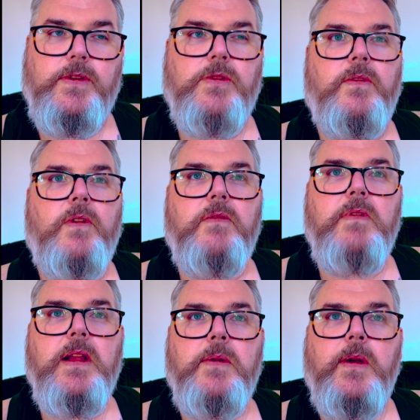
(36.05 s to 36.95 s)
So I've got
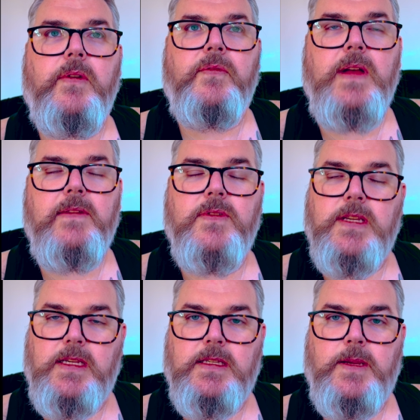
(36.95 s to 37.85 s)
around about 5 or
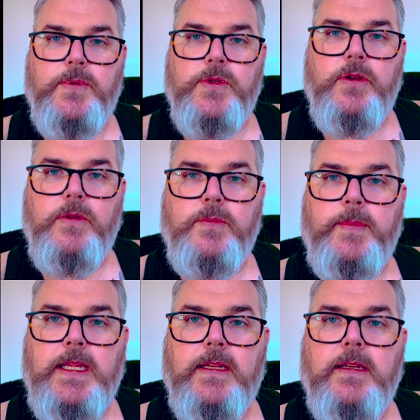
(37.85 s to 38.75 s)
6 episodes
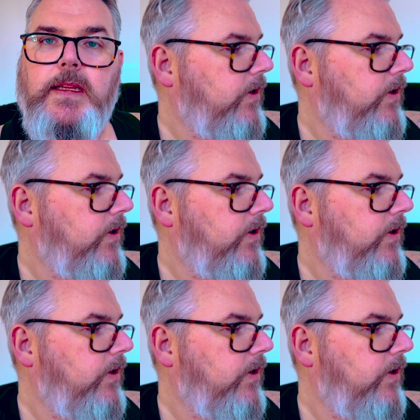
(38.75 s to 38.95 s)
planned.